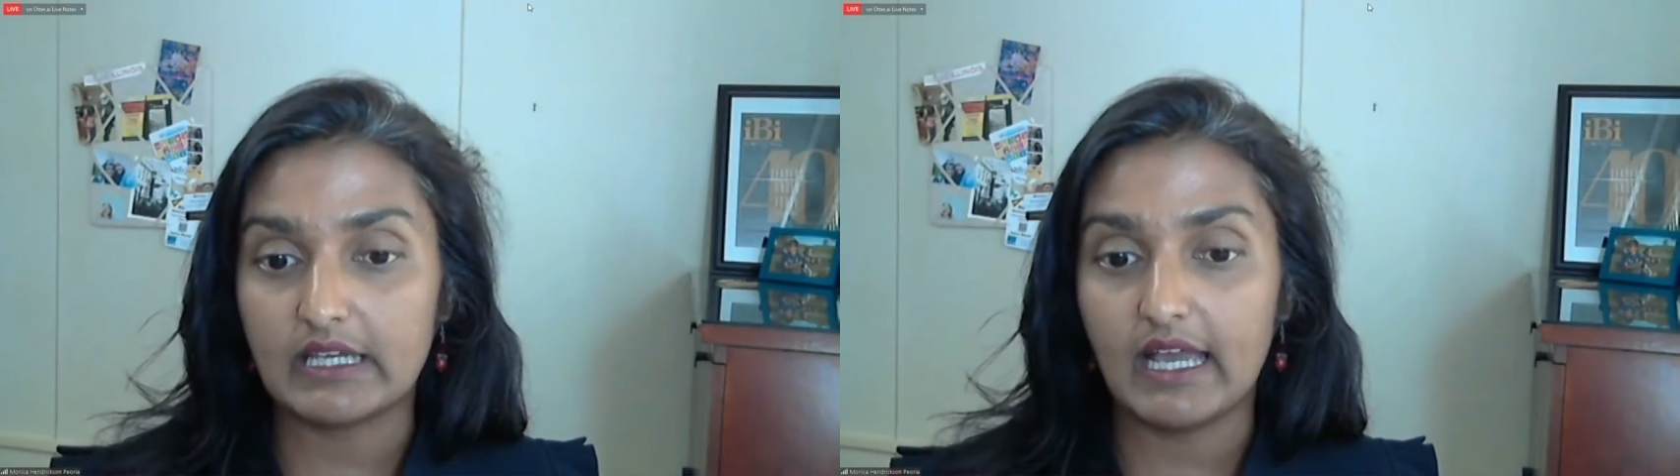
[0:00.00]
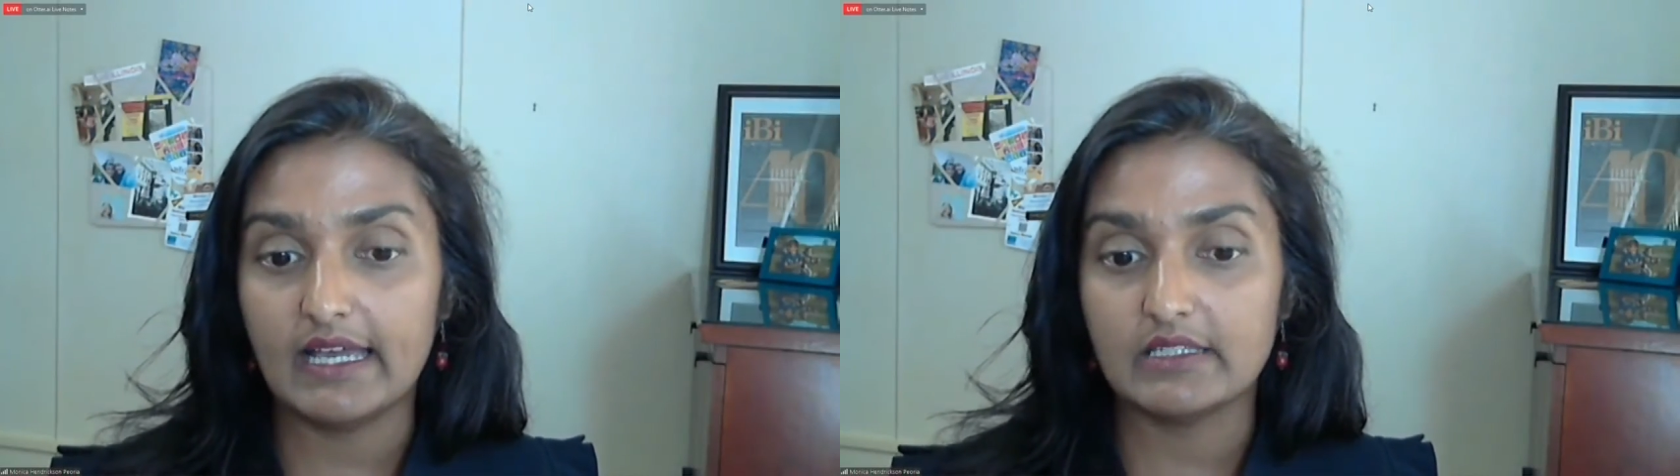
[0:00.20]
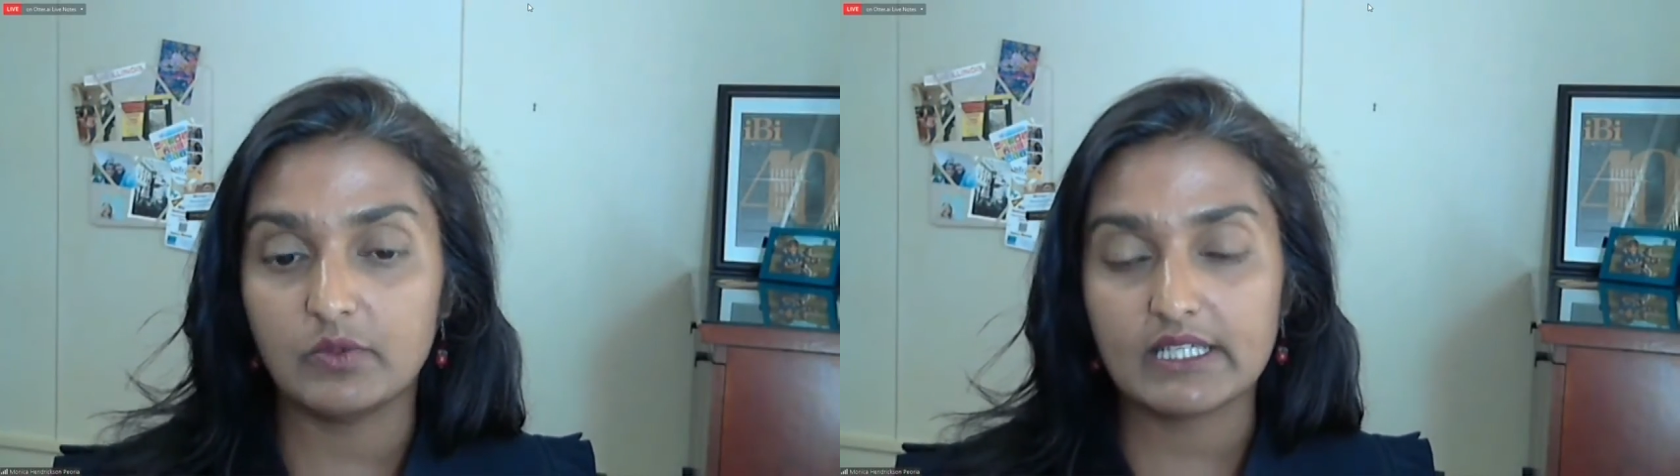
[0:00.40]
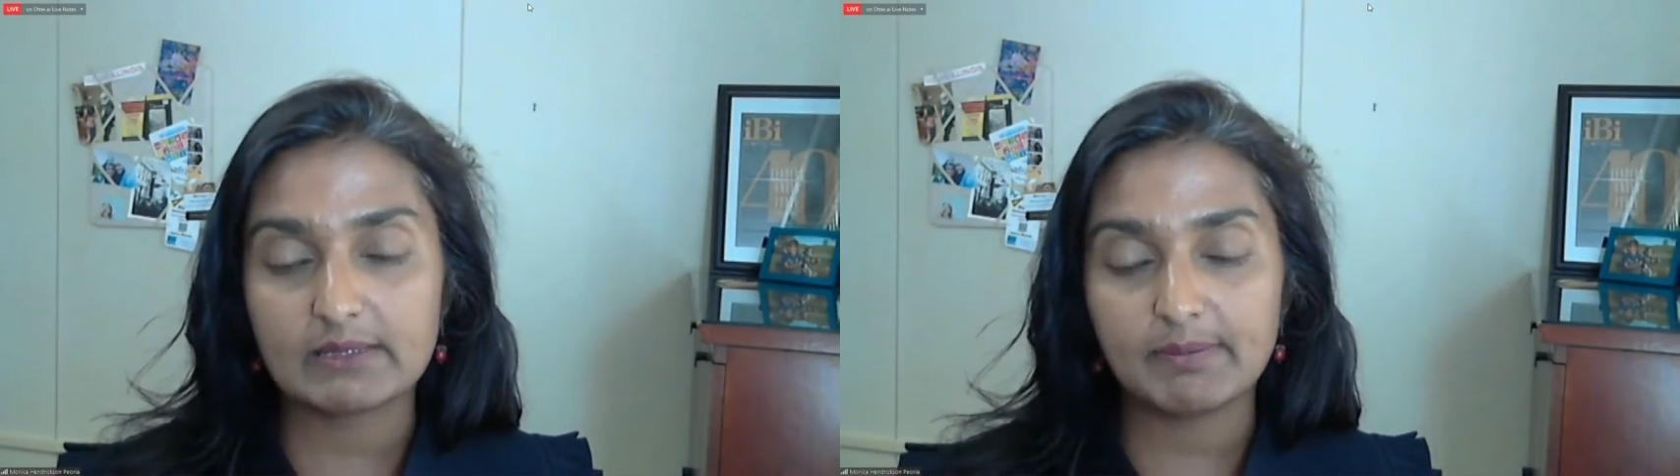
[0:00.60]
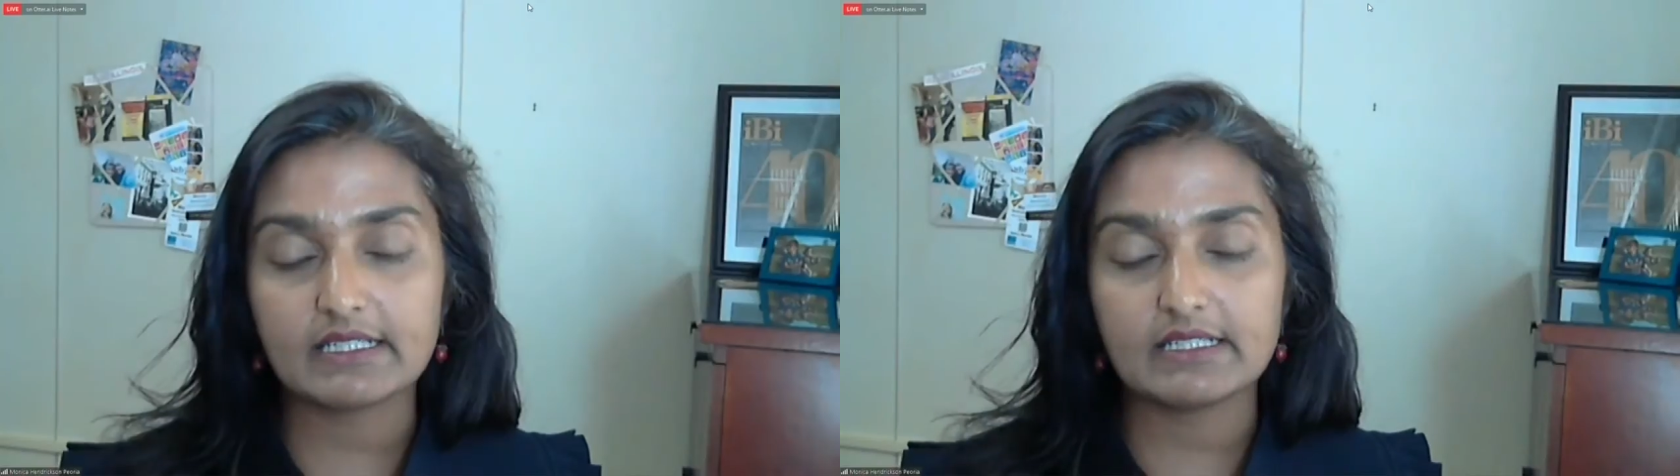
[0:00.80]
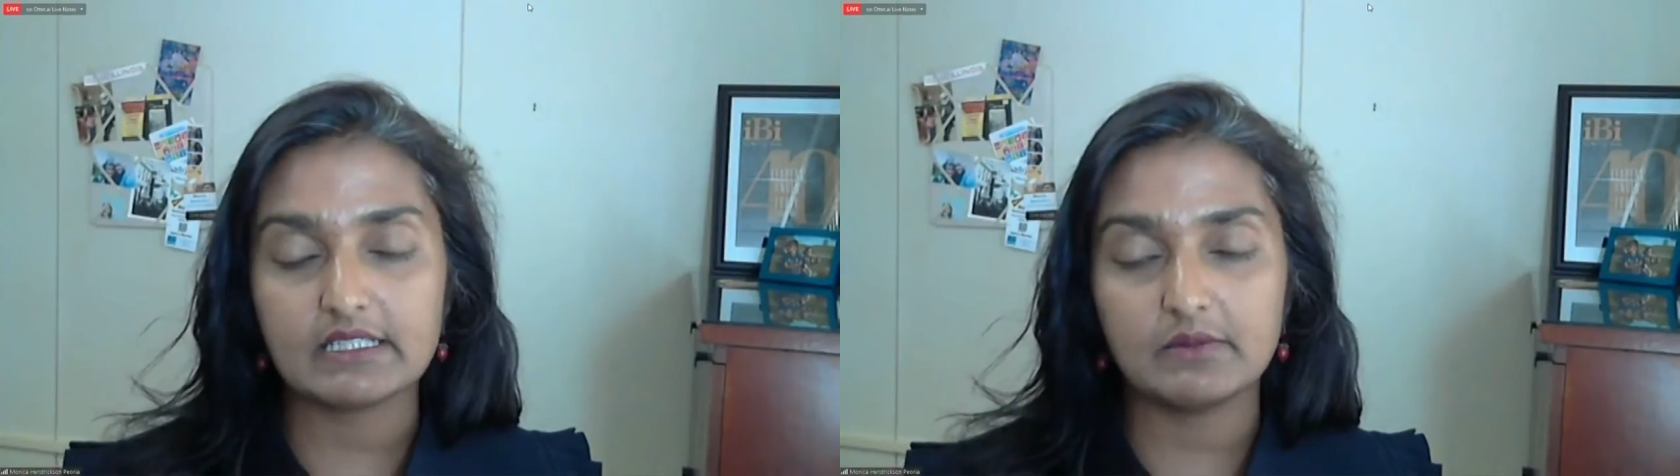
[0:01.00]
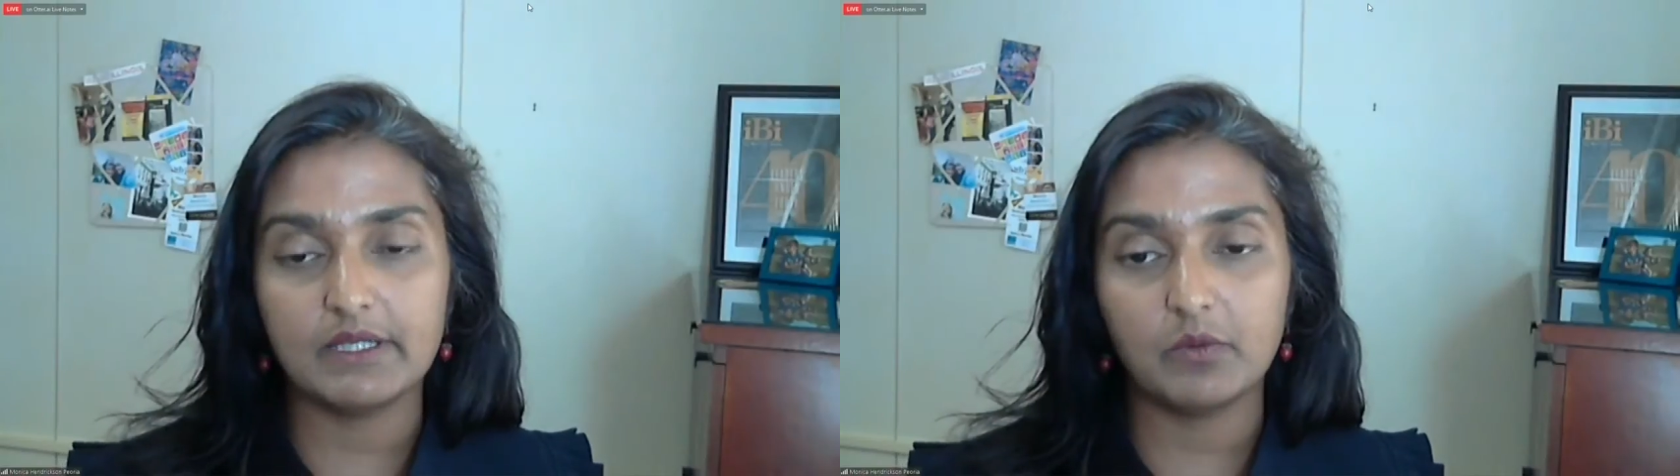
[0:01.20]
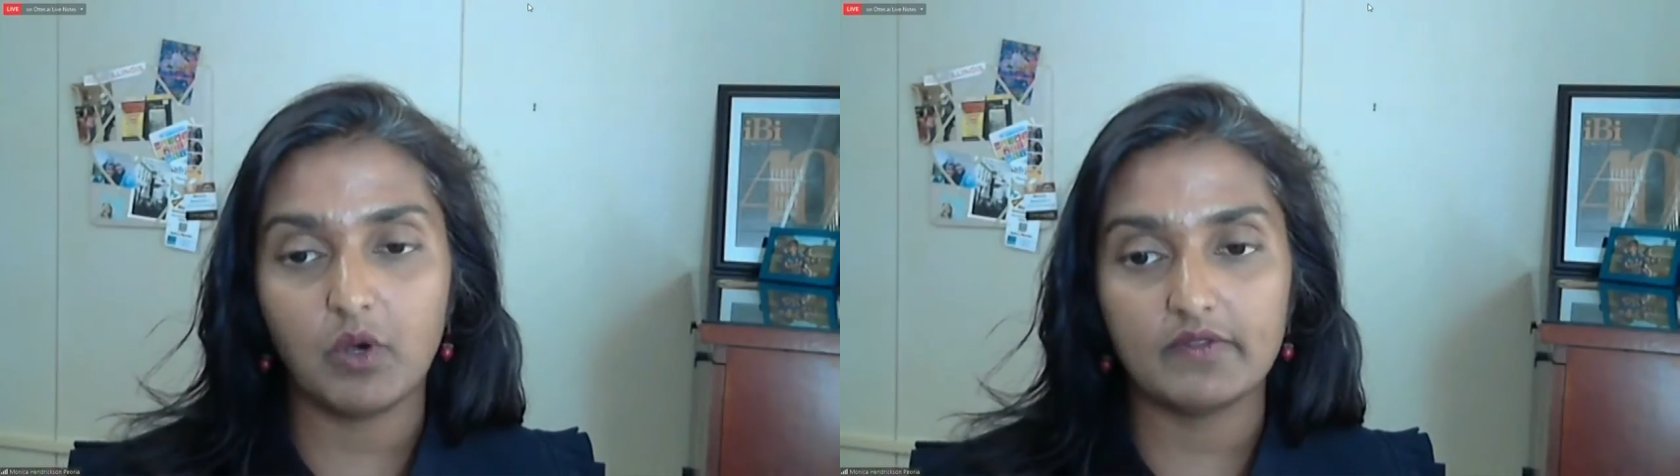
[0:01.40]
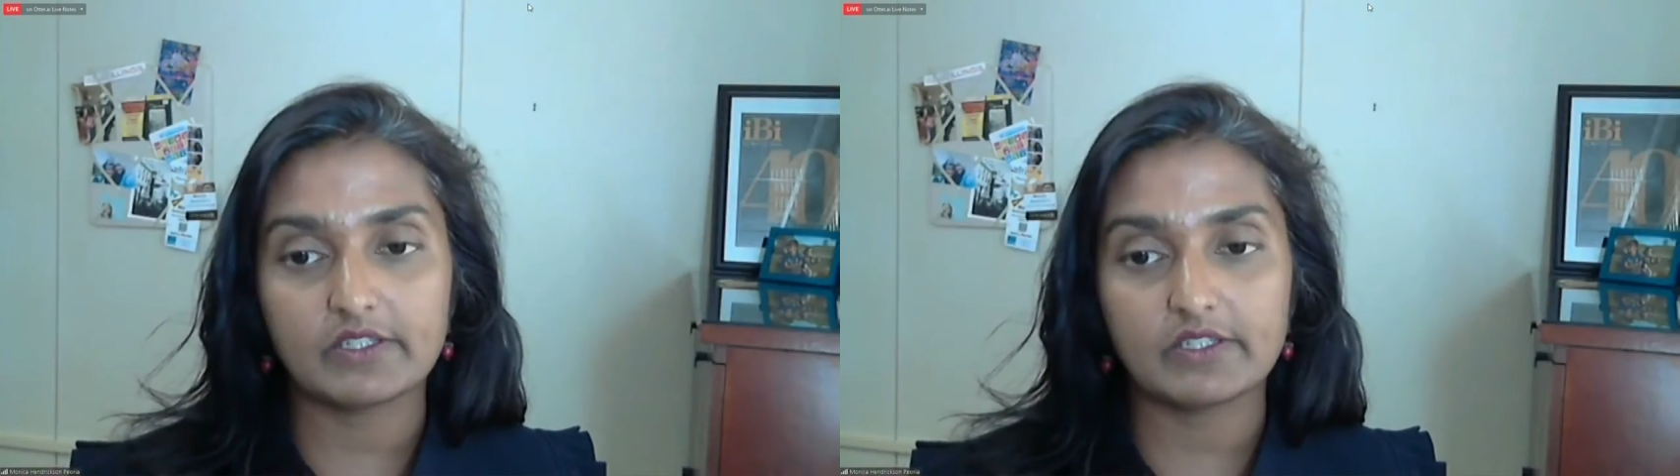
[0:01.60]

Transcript: And we expect it to be one that's